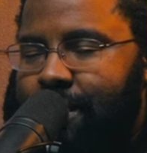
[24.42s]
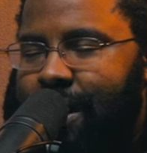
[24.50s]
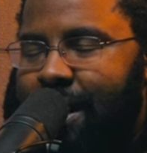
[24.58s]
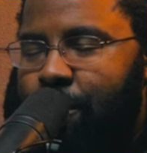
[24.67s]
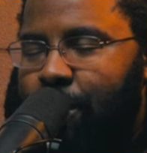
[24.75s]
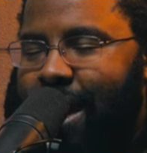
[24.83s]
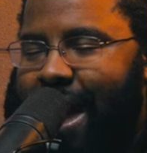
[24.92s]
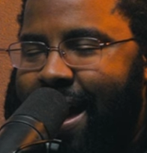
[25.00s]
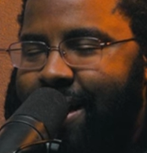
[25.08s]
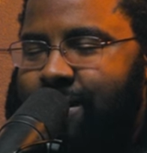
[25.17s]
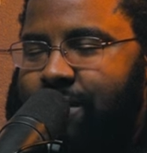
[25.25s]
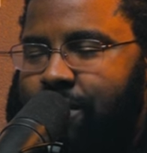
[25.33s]
And we
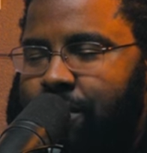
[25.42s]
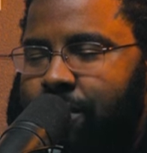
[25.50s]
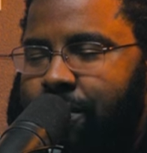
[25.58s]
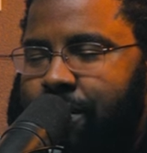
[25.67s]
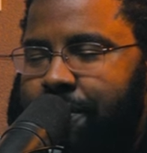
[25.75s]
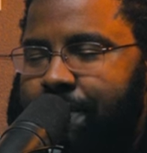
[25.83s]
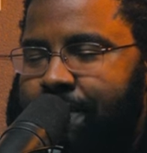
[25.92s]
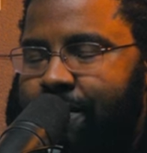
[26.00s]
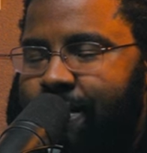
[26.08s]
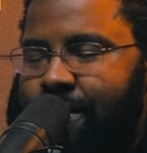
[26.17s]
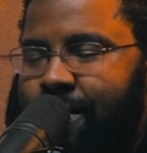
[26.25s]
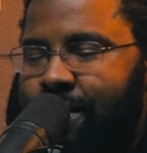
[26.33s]
ask, Lord,
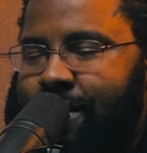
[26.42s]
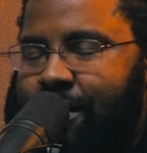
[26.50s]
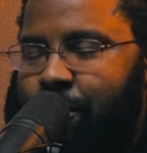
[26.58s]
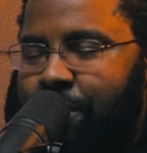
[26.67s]
that